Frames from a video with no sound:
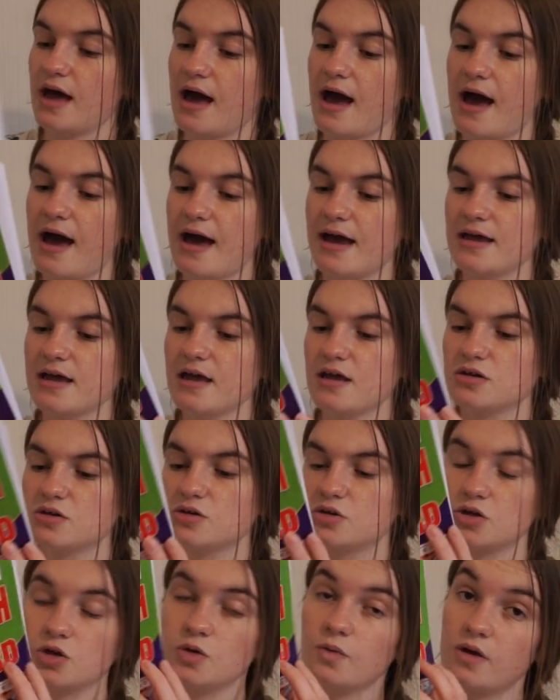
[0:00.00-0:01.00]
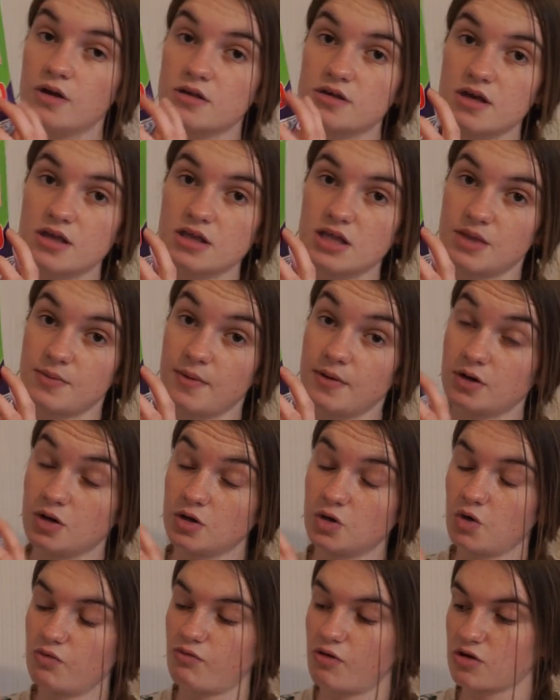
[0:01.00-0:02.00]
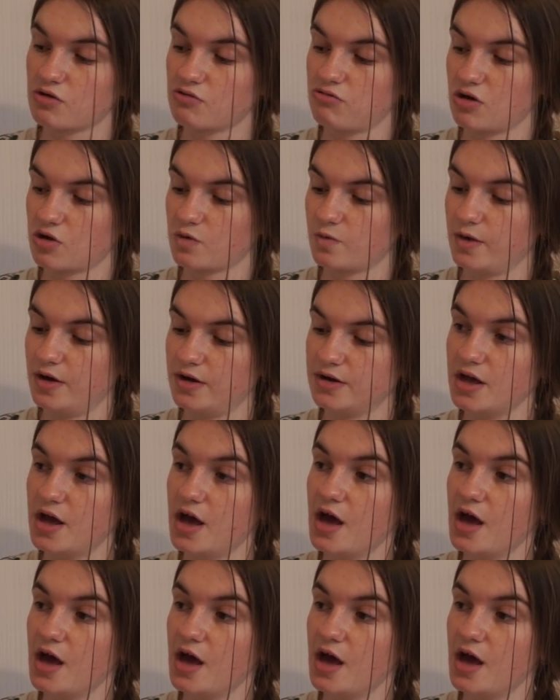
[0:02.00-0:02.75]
I do word searches, but I don't do a crossword.